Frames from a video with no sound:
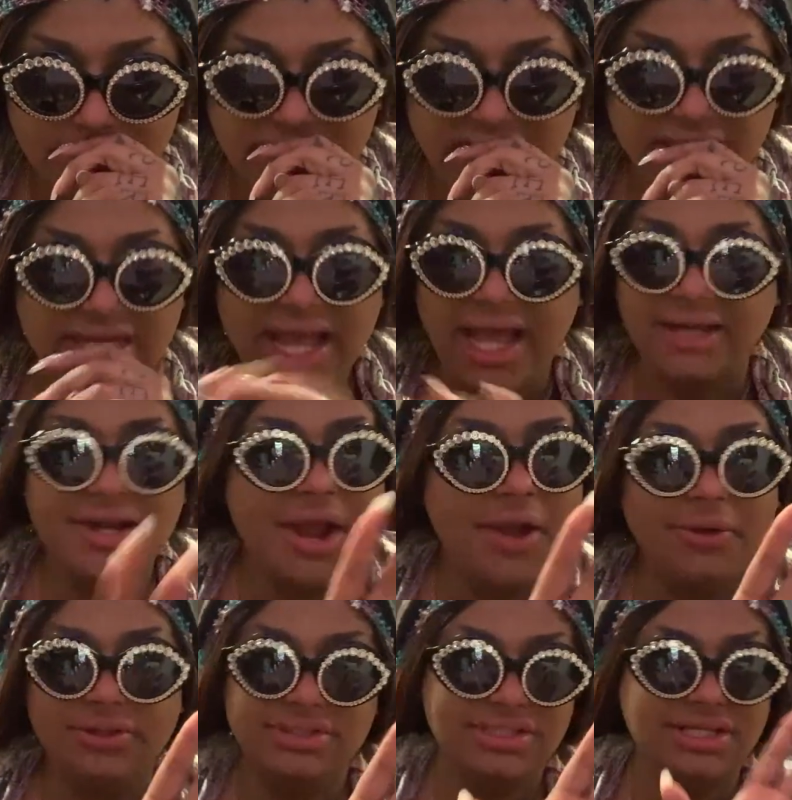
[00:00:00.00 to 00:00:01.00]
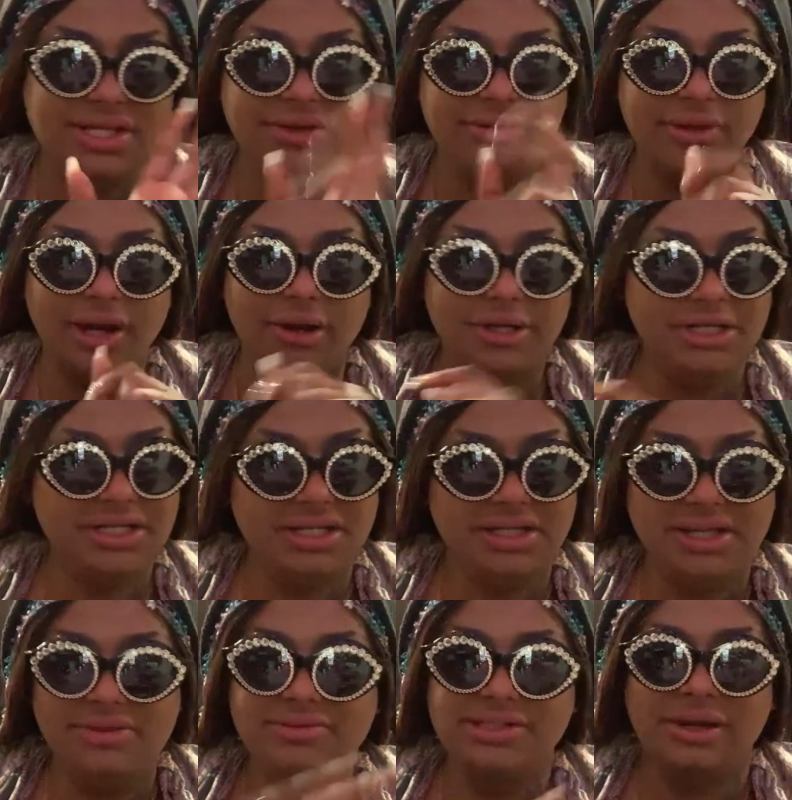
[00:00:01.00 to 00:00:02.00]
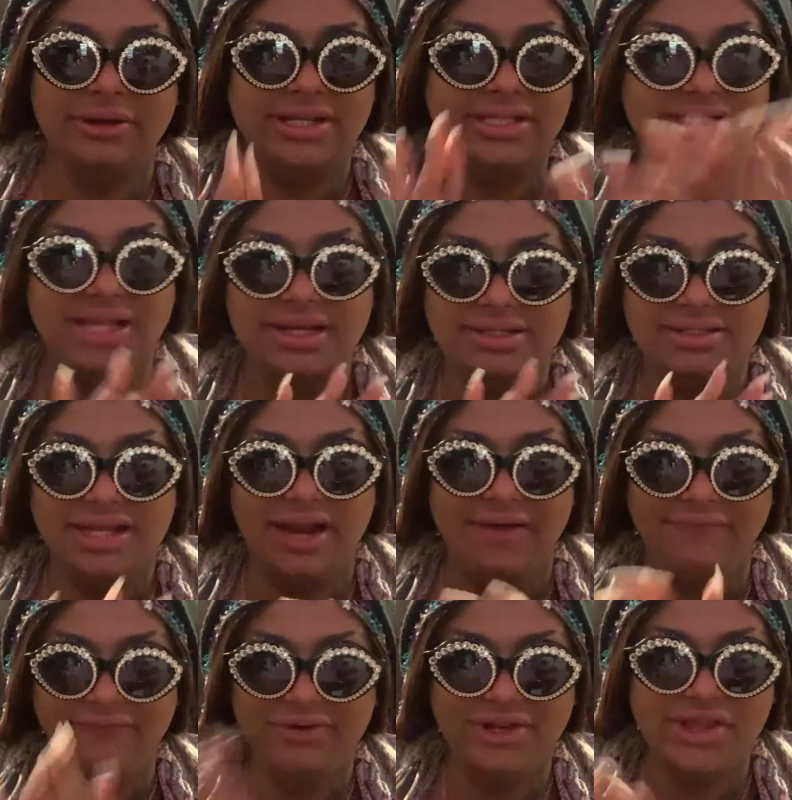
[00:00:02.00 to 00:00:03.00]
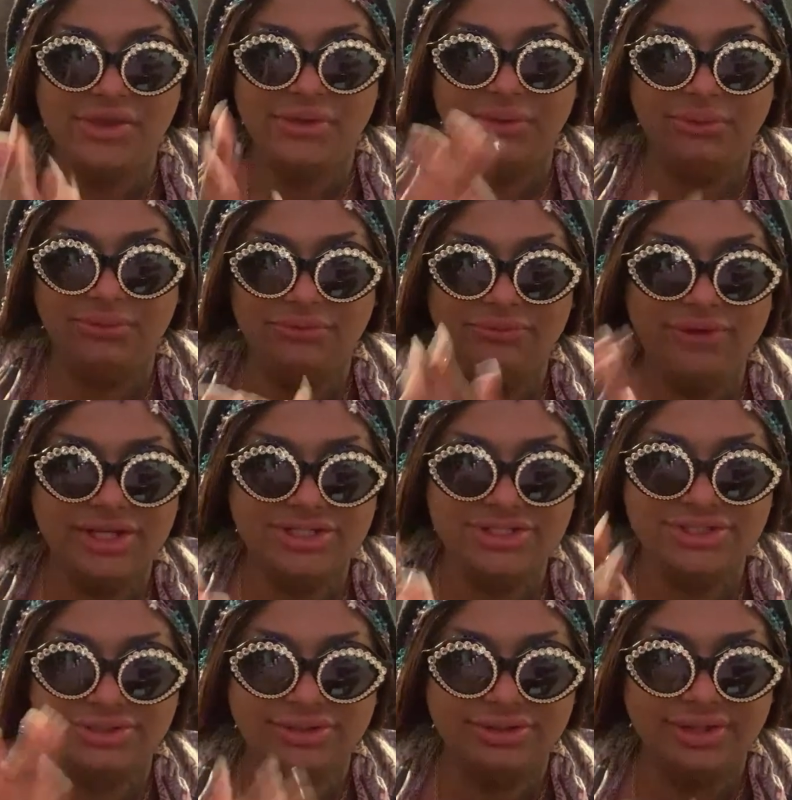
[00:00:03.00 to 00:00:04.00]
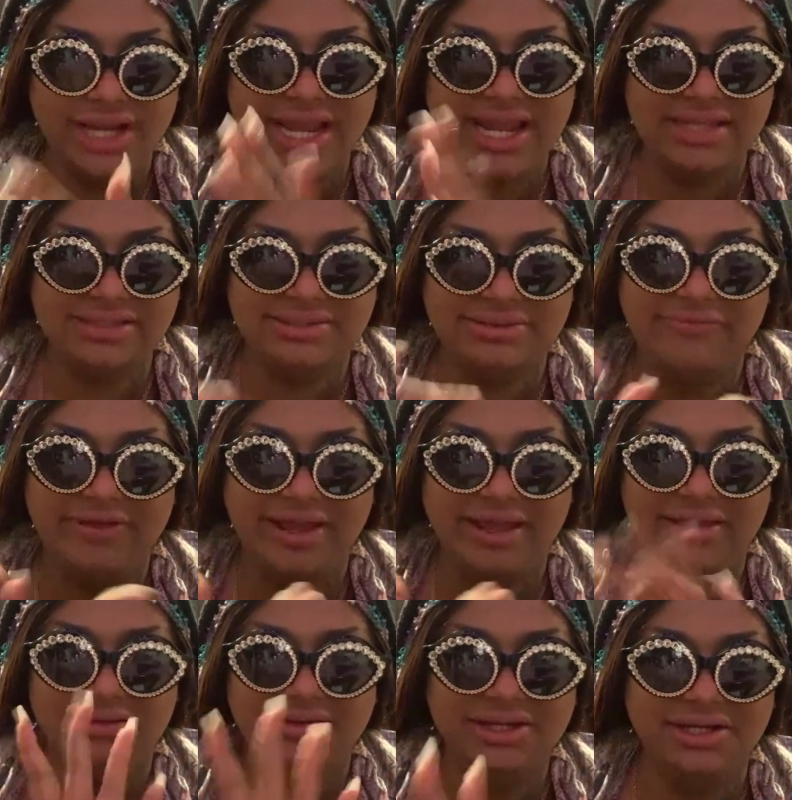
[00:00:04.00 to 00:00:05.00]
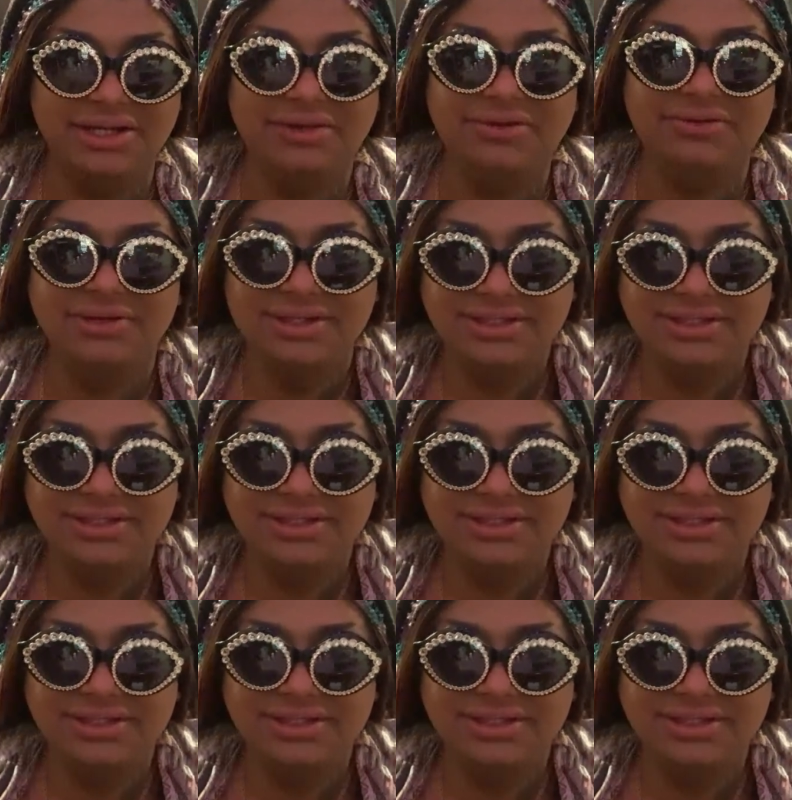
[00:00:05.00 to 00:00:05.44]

Yeah, no. See, it was already said and done for you. Rid your hands of it, you know?